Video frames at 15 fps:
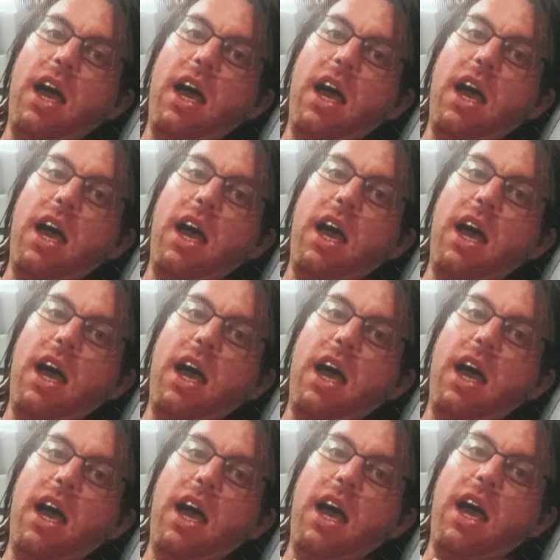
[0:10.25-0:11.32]

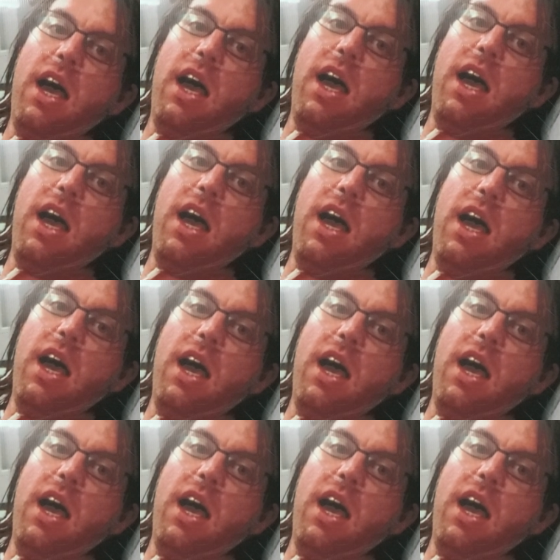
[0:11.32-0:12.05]
[no speech]